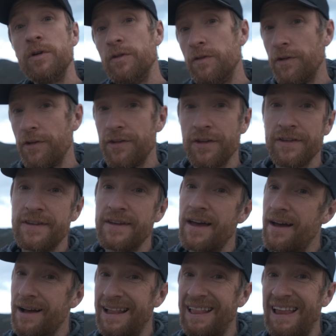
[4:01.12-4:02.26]
beautiful
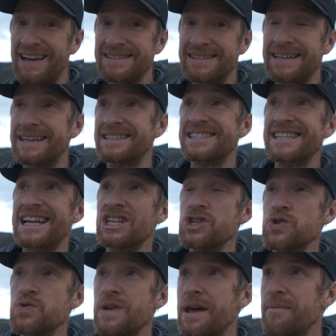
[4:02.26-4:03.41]
sunset, classic sand
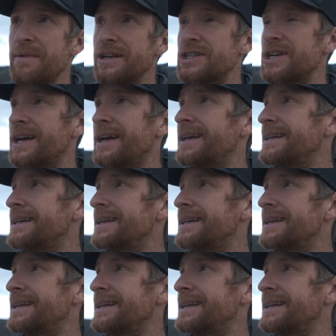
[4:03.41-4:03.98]
dune image.